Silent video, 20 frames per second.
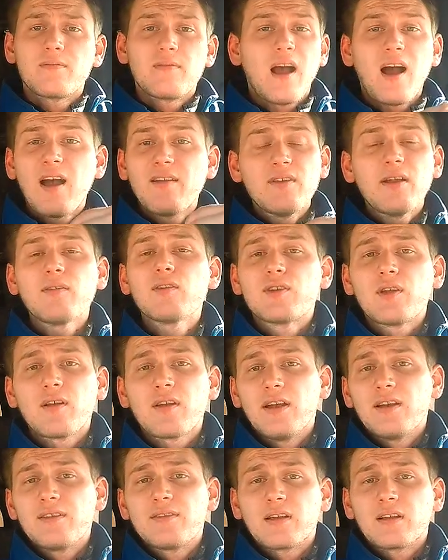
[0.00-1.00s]
I've never done
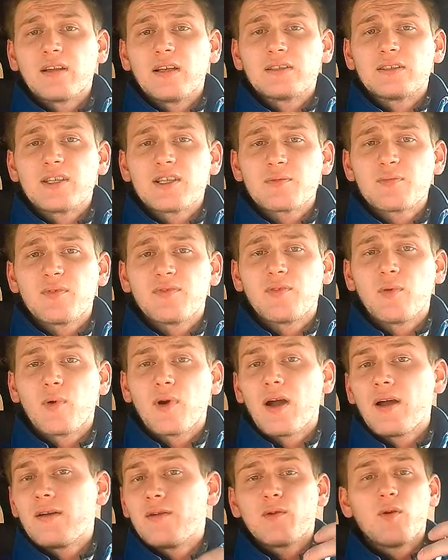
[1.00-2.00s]
anything like this
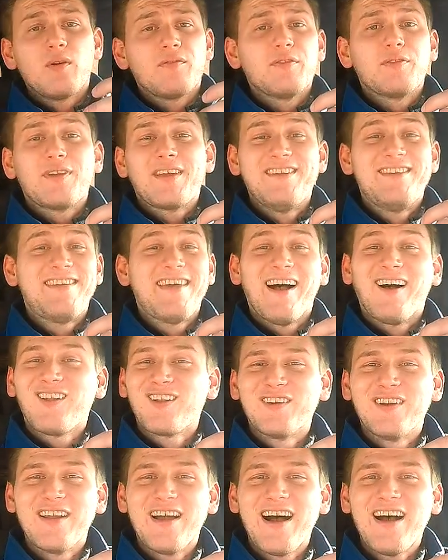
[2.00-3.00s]
before. I don't know if you can tell
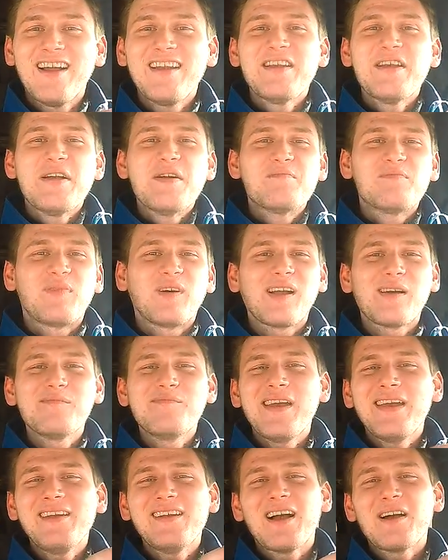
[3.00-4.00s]
or not, but I
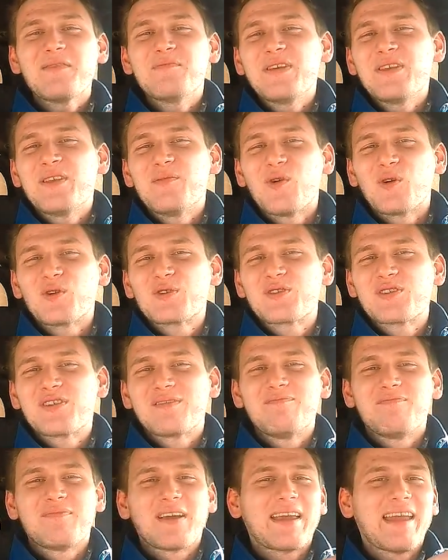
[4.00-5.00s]
may not be the most
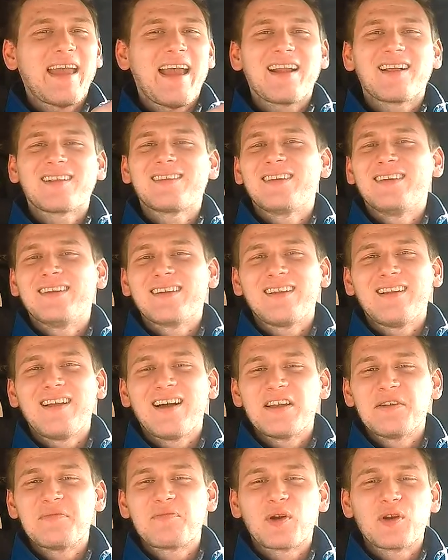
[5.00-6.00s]
mechanically
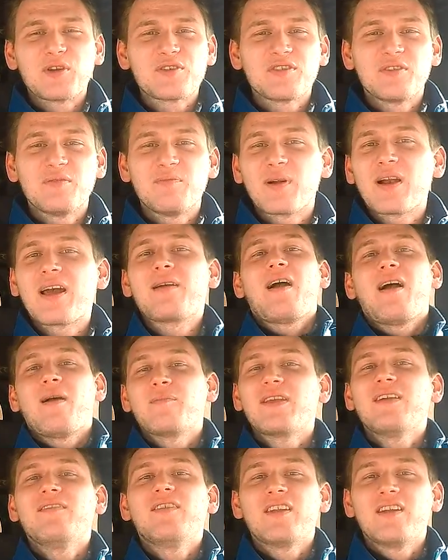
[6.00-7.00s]
inclined person, but I'm
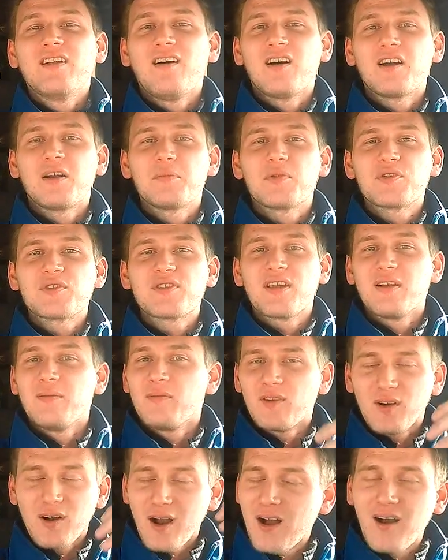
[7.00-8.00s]
giving it
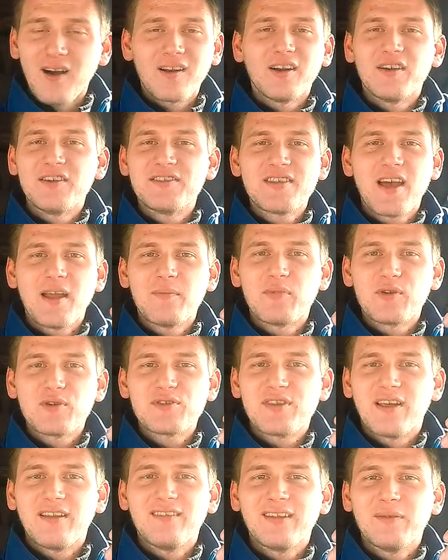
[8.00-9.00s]
100% or
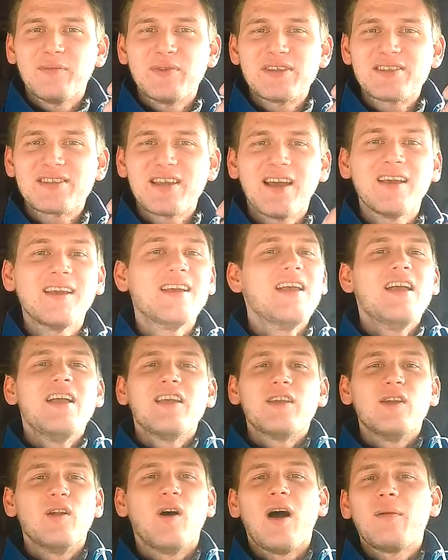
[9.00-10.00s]
110%, let me say.
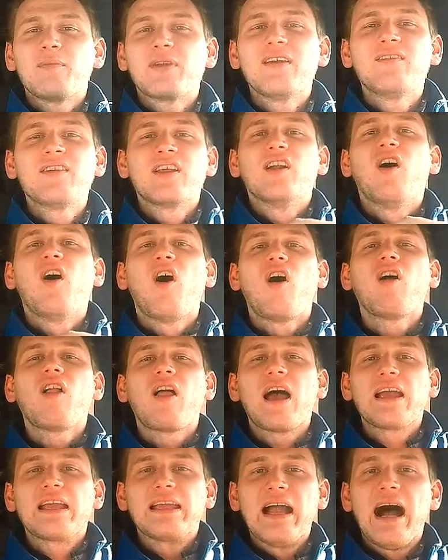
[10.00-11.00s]
You know, I'm giving it all
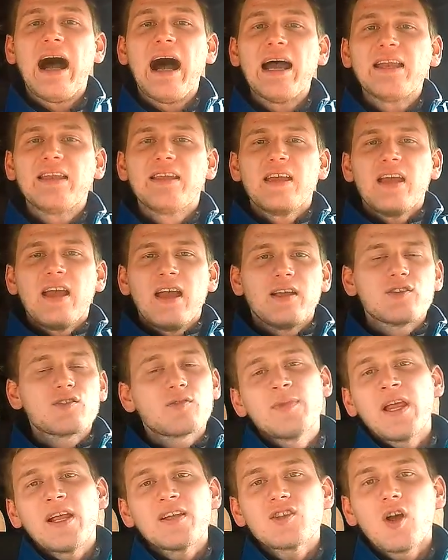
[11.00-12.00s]
I got. And so, I
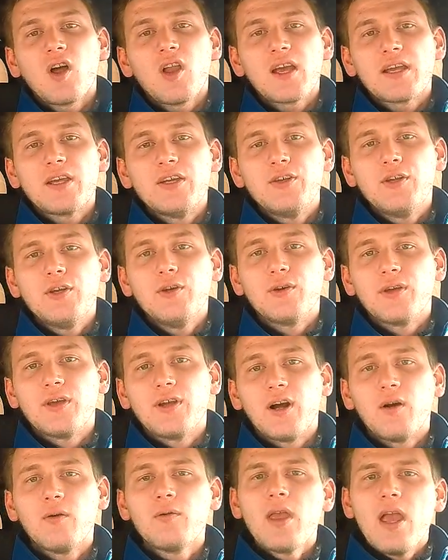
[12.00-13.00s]
mean, that's all I can do, you
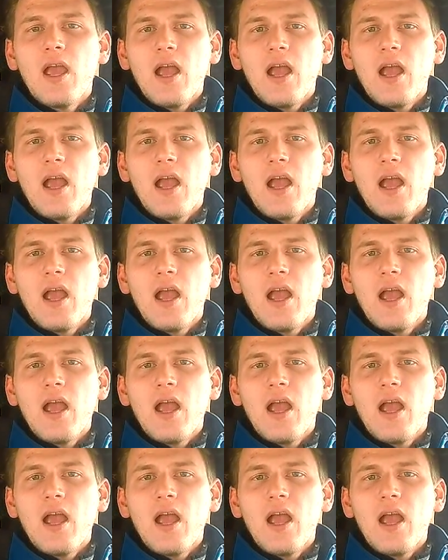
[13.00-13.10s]
know.